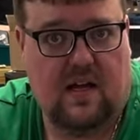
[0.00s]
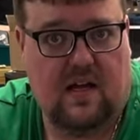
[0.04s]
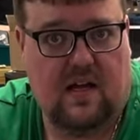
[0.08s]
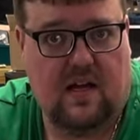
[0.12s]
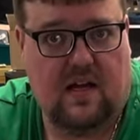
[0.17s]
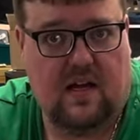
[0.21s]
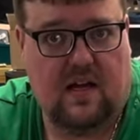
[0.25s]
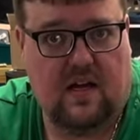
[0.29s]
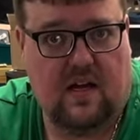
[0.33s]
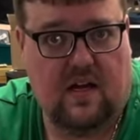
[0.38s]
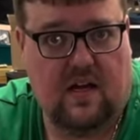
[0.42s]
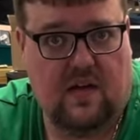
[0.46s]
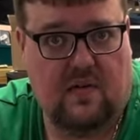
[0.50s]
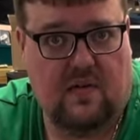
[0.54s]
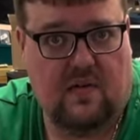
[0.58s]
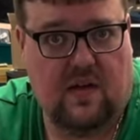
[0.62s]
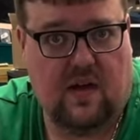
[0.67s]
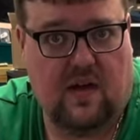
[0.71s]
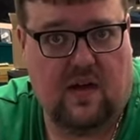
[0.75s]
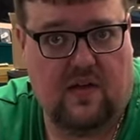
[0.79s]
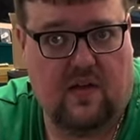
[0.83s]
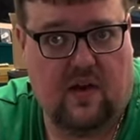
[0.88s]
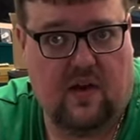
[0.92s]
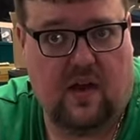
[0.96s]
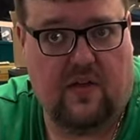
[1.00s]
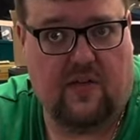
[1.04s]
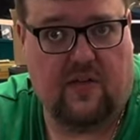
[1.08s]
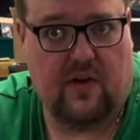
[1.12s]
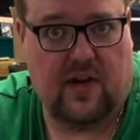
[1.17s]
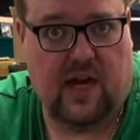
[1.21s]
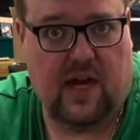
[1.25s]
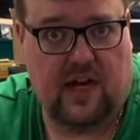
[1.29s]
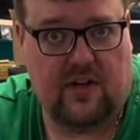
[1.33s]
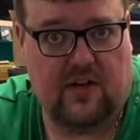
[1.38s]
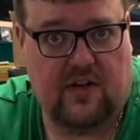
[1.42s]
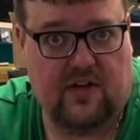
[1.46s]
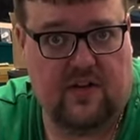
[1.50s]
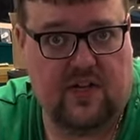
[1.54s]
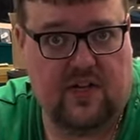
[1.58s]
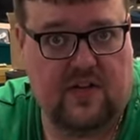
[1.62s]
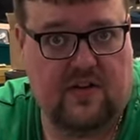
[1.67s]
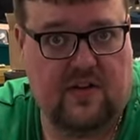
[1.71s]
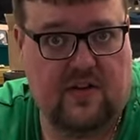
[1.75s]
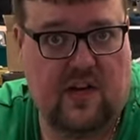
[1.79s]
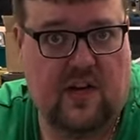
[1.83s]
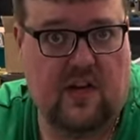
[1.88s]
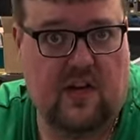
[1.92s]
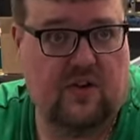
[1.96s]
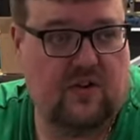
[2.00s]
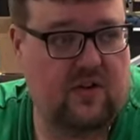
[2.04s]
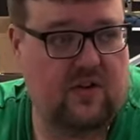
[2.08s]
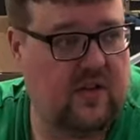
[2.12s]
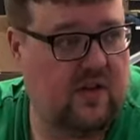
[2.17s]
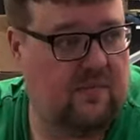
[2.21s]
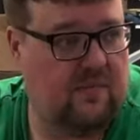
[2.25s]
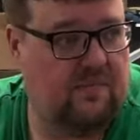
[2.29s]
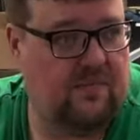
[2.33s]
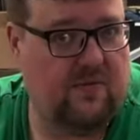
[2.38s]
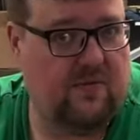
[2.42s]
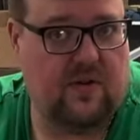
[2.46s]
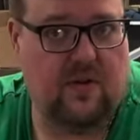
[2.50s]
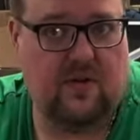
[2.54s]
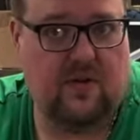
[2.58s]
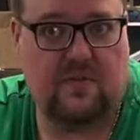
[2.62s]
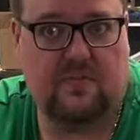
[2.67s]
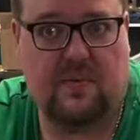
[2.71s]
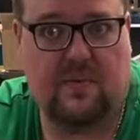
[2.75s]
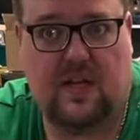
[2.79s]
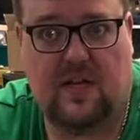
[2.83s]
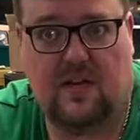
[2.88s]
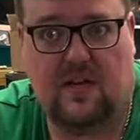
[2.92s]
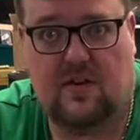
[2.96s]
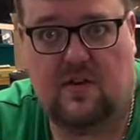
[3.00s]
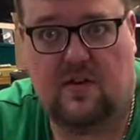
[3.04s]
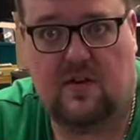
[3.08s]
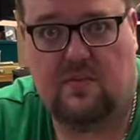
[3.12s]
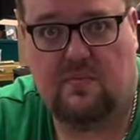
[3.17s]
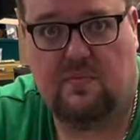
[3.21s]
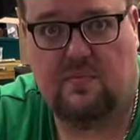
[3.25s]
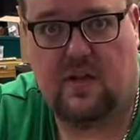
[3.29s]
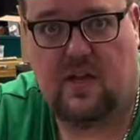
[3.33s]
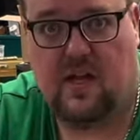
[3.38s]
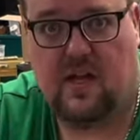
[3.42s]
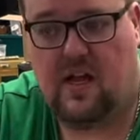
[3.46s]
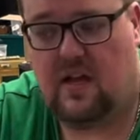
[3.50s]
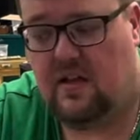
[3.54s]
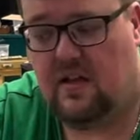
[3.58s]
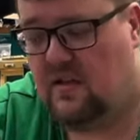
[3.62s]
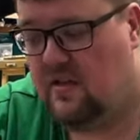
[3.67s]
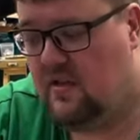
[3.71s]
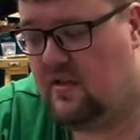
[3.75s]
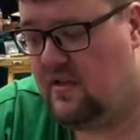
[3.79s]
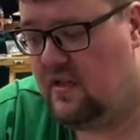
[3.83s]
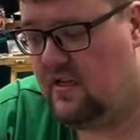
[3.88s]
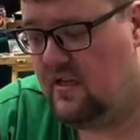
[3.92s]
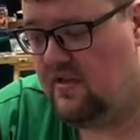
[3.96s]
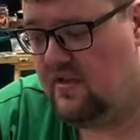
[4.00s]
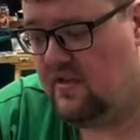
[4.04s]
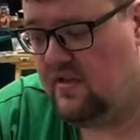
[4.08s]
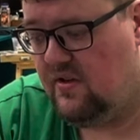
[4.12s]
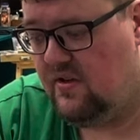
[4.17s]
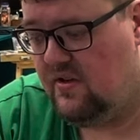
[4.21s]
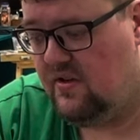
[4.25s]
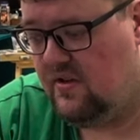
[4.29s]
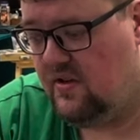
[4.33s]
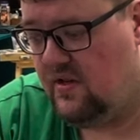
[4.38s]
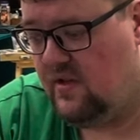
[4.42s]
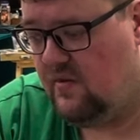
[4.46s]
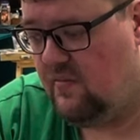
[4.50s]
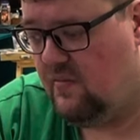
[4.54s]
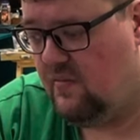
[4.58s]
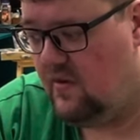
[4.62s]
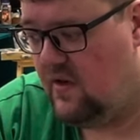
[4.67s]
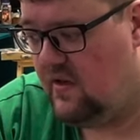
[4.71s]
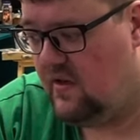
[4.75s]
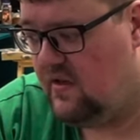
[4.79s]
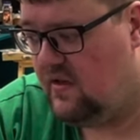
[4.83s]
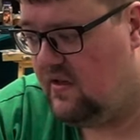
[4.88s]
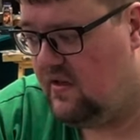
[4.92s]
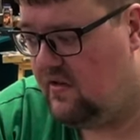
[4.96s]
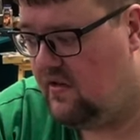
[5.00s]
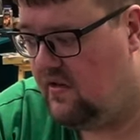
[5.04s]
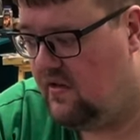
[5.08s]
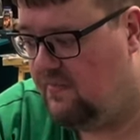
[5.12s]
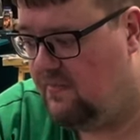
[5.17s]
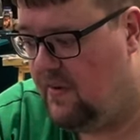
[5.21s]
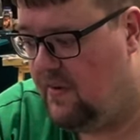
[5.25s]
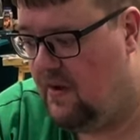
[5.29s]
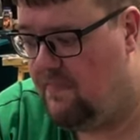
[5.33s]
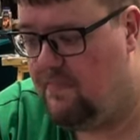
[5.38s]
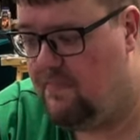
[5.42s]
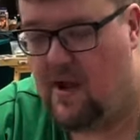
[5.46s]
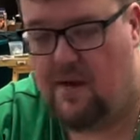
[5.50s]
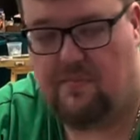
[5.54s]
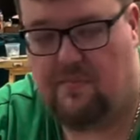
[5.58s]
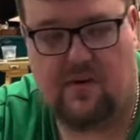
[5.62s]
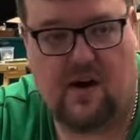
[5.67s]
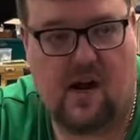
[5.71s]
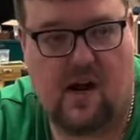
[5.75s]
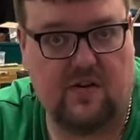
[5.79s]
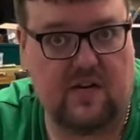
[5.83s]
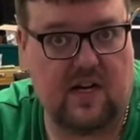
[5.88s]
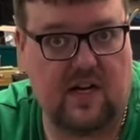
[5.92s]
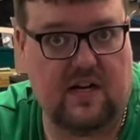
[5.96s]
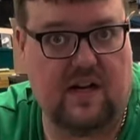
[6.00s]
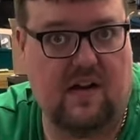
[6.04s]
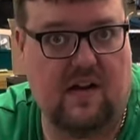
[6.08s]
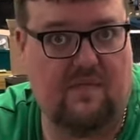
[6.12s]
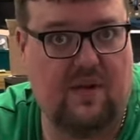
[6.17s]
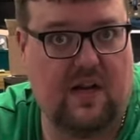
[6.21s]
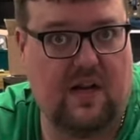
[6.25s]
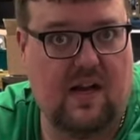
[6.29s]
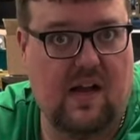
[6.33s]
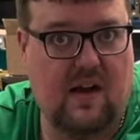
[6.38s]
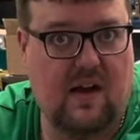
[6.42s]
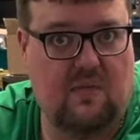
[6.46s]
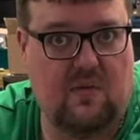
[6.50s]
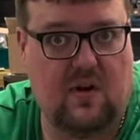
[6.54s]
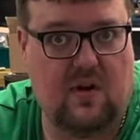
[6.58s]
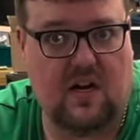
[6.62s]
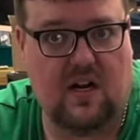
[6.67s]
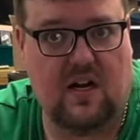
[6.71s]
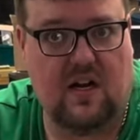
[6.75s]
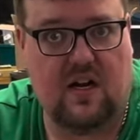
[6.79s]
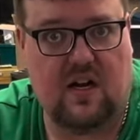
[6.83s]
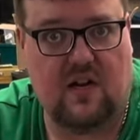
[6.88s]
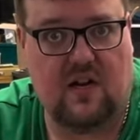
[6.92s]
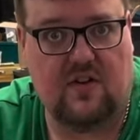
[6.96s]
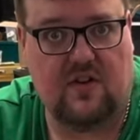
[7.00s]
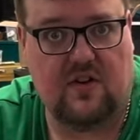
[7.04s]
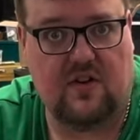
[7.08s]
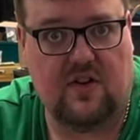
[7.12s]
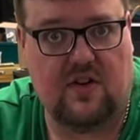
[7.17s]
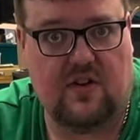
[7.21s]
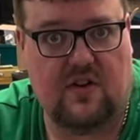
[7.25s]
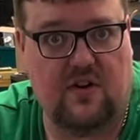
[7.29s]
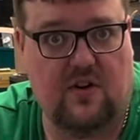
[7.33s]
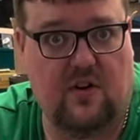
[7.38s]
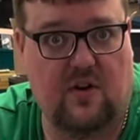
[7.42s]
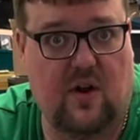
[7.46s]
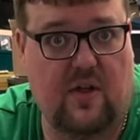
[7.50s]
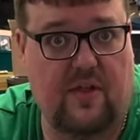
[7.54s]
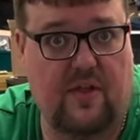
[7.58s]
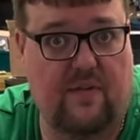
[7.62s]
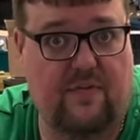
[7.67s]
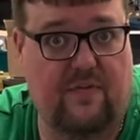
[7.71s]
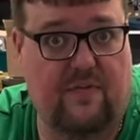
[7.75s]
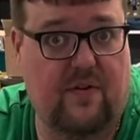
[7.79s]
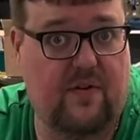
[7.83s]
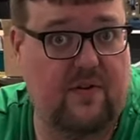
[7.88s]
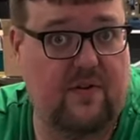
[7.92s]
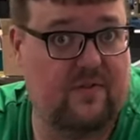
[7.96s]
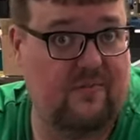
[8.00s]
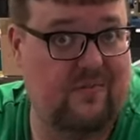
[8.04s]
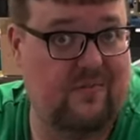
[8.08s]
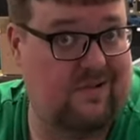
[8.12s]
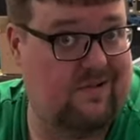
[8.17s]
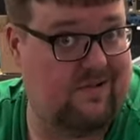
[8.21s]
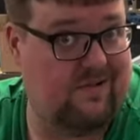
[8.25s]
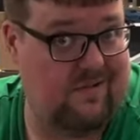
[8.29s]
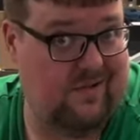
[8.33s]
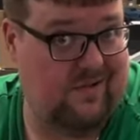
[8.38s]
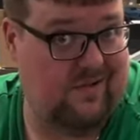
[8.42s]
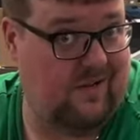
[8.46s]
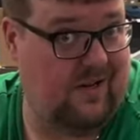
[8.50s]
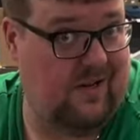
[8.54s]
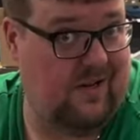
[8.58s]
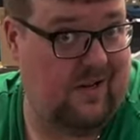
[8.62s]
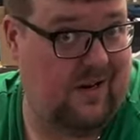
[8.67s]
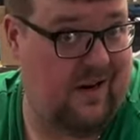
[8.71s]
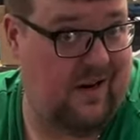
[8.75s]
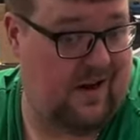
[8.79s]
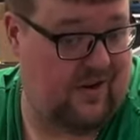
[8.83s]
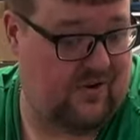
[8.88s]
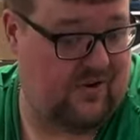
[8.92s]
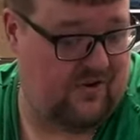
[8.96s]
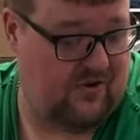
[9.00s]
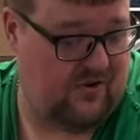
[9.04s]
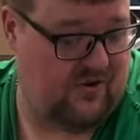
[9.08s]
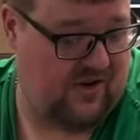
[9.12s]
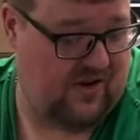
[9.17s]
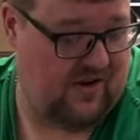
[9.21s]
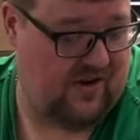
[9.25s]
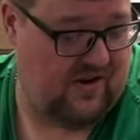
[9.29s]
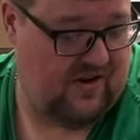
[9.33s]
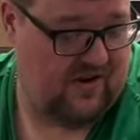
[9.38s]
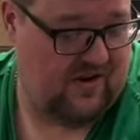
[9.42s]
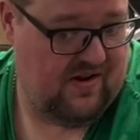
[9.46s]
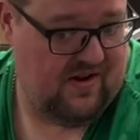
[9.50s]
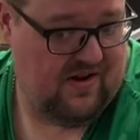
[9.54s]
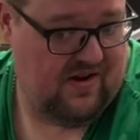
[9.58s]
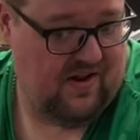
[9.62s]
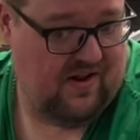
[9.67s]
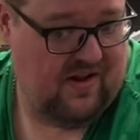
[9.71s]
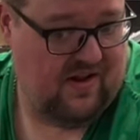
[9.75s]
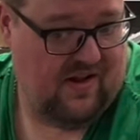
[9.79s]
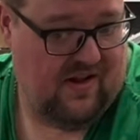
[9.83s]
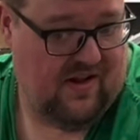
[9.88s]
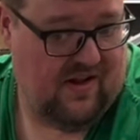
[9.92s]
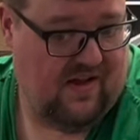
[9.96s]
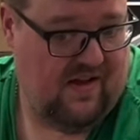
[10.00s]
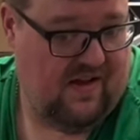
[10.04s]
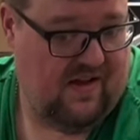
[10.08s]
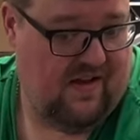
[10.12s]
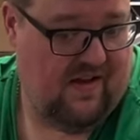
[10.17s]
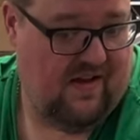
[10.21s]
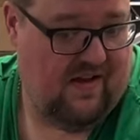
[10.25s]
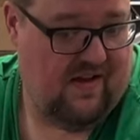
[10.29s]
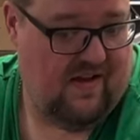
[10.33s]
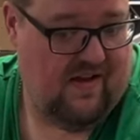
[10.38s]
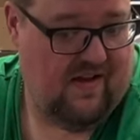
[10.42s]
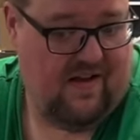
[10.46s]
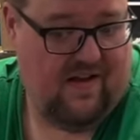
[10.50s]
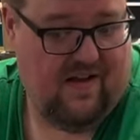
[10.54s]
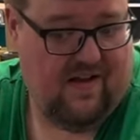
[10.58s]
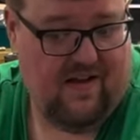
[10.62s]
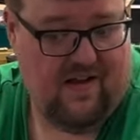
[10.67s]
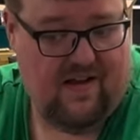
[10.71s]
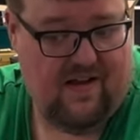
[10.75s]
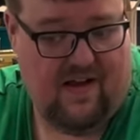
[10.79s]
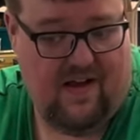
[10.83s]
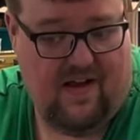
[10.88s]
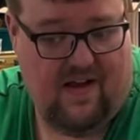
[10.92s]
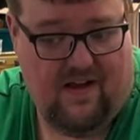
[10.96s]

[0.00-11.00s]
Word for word: you know, other other agencies that issued them for those pieces. But uh-huh. yeah, this is uh, what this is my pet project I've been kind of working on. So you're the first ones to see it. Actually, oh my gosh, we've got a yeah.